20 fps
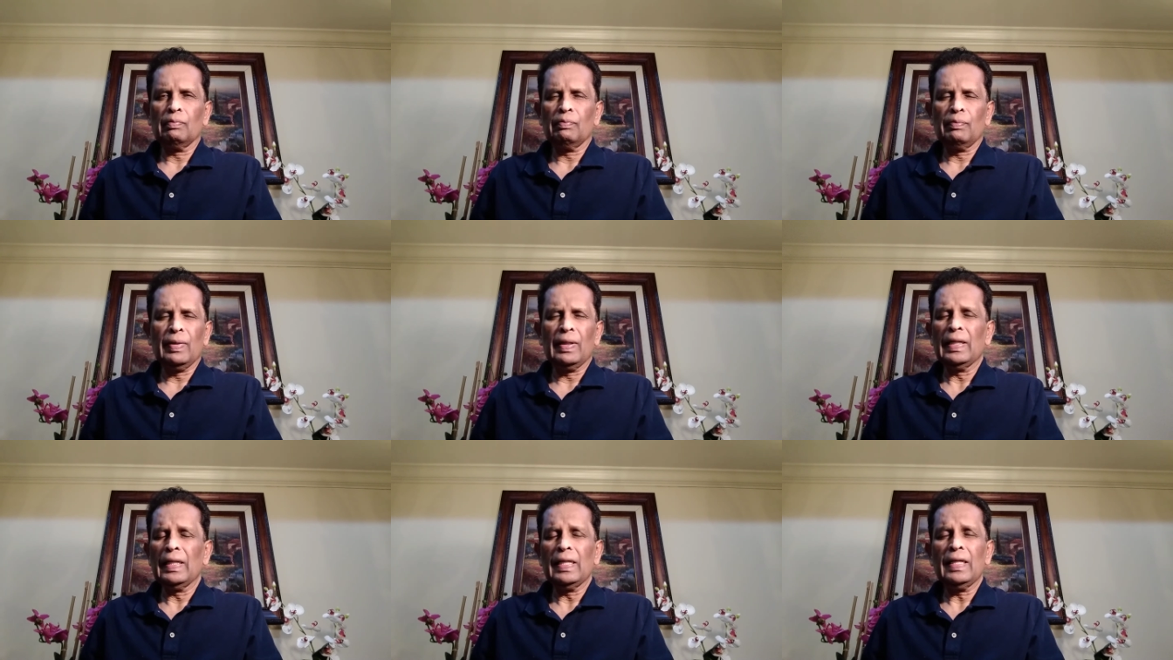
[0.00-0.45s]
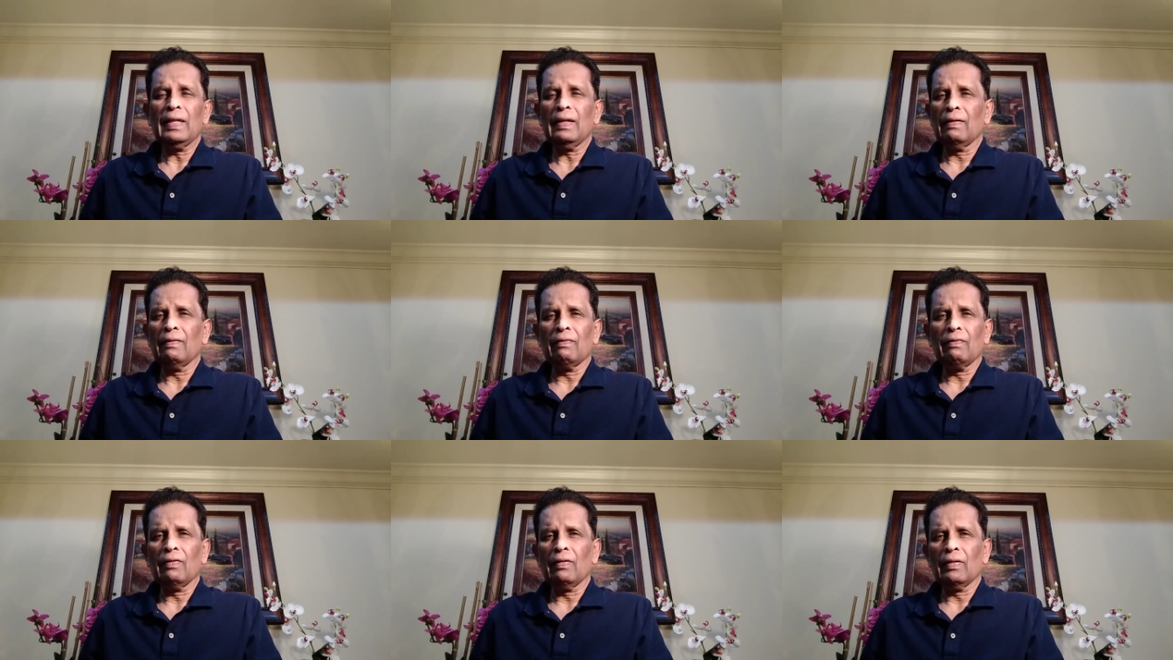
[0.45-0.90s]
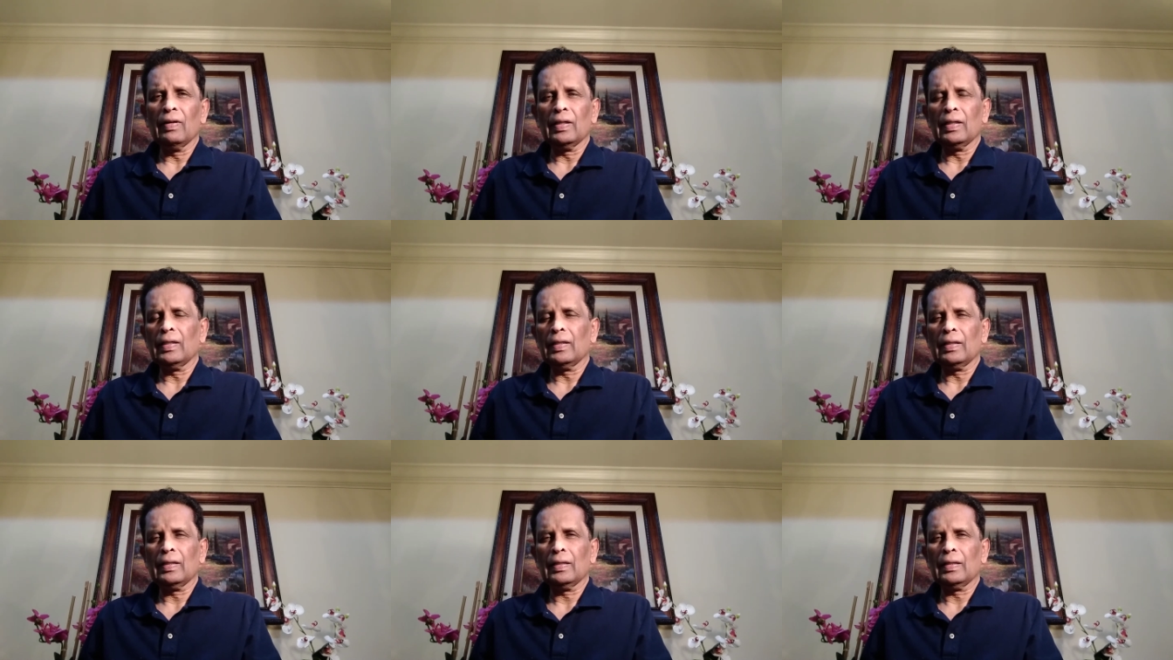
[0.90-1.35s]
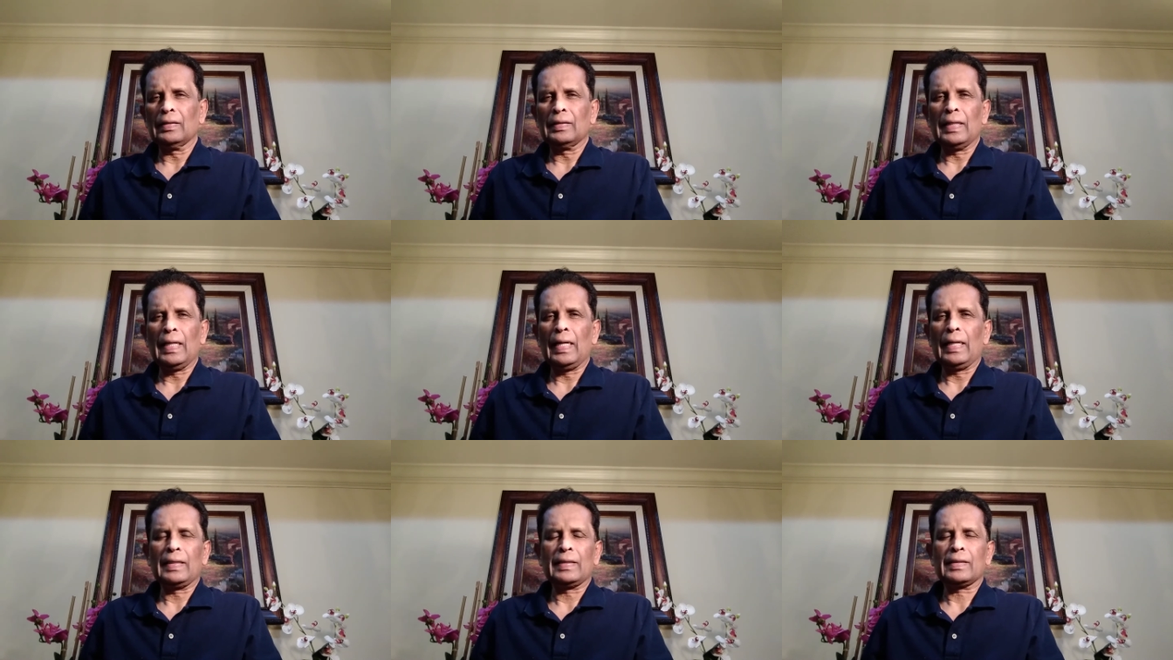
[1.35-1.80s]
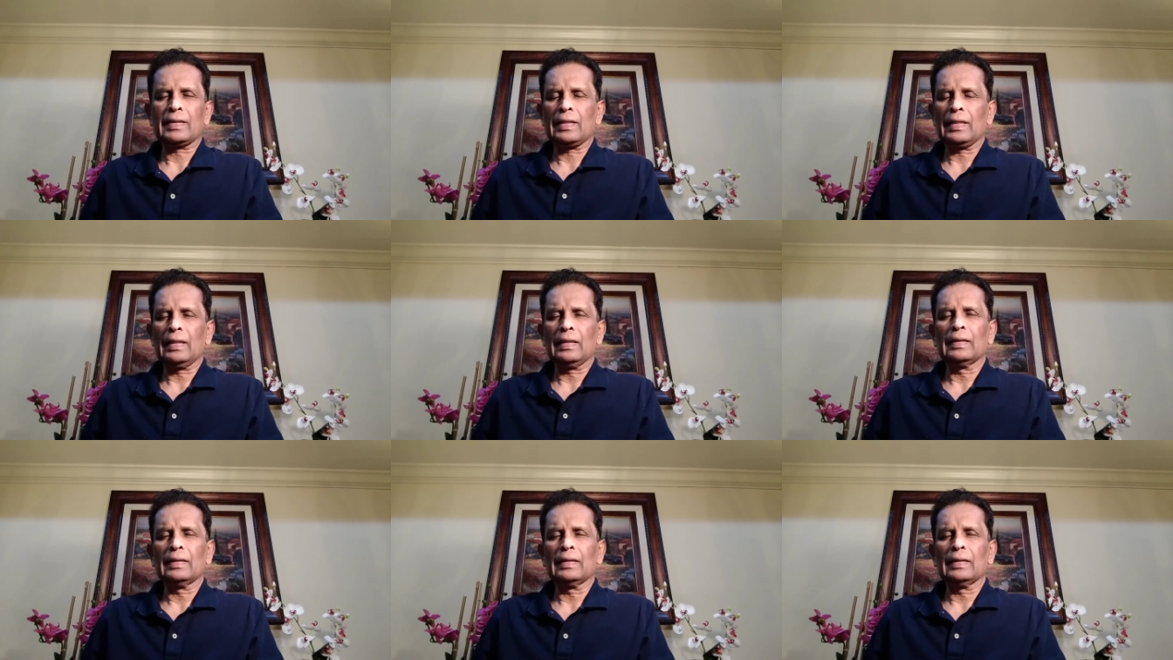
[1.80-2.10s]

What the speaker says: believe that